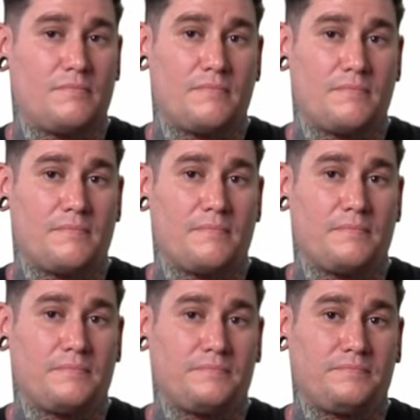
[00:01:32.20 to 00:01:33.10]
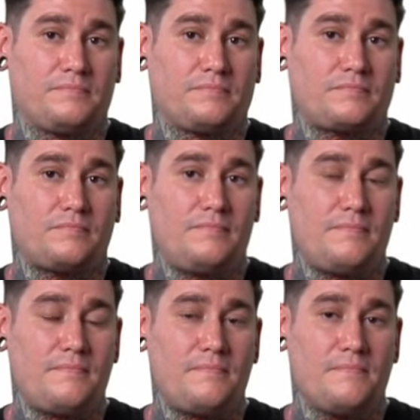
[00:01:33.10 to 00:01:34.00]

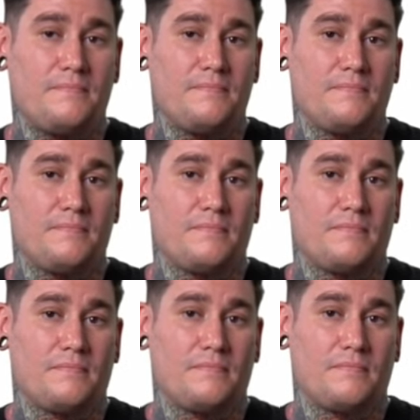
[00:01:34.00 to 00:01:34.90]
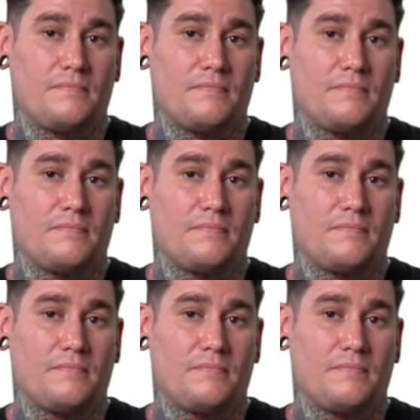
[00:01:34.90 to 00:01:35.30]
[no speech]